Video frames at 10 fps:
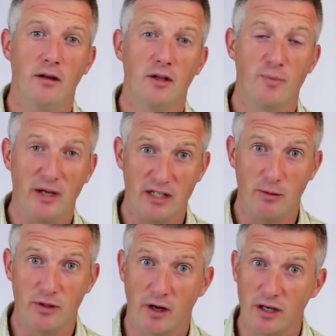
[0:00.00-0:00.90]
especially
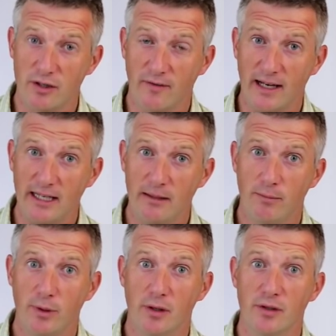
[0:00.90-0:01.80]
with giant trevally,
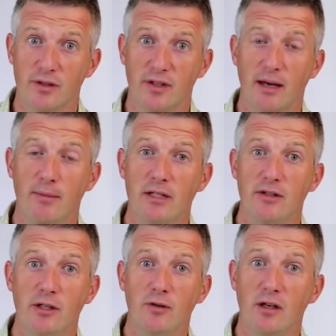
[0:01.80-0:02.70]
because that means
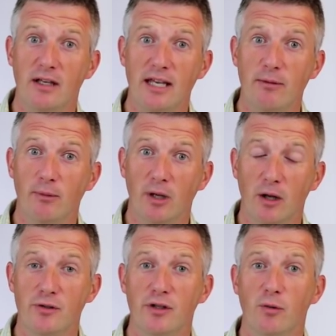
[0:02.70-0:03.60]
that you can keep them
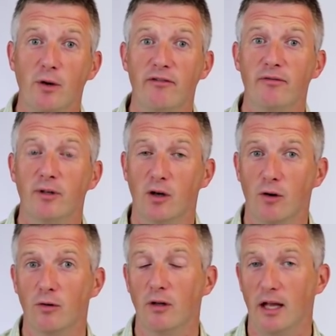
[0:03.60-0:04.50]
close and away from the
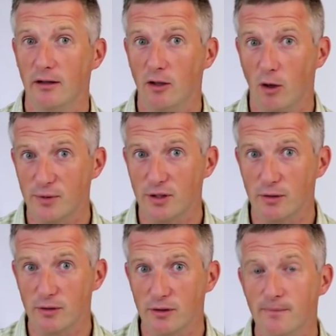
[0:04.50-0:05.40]
coral and the
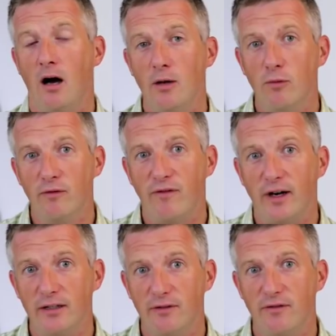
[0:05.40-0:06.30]
obstacles. I will
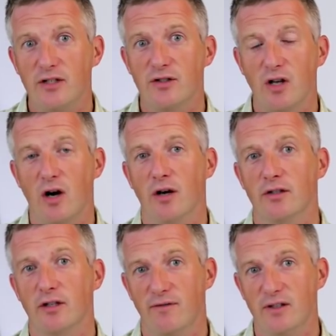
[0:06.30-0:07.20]
fight a fish as hard
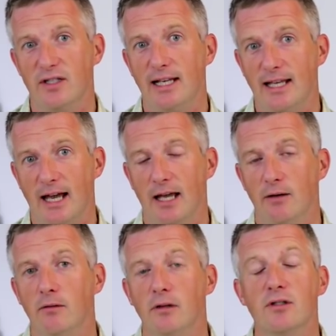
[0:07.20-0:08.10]
as I physically can.
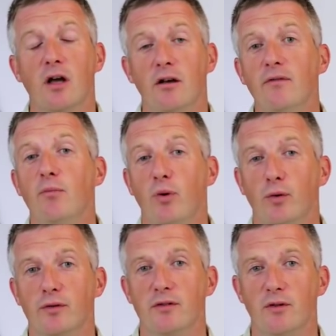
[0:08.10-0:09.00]
It's kind of
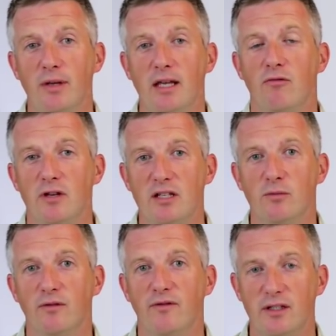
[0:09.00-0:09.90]
important to be in
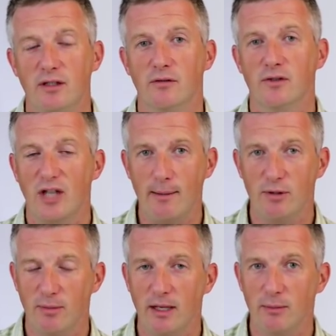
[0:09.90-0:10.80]
reasonable physical shape
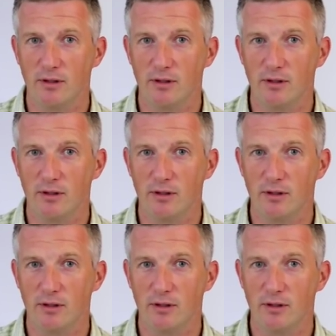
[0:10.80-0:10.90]
to be able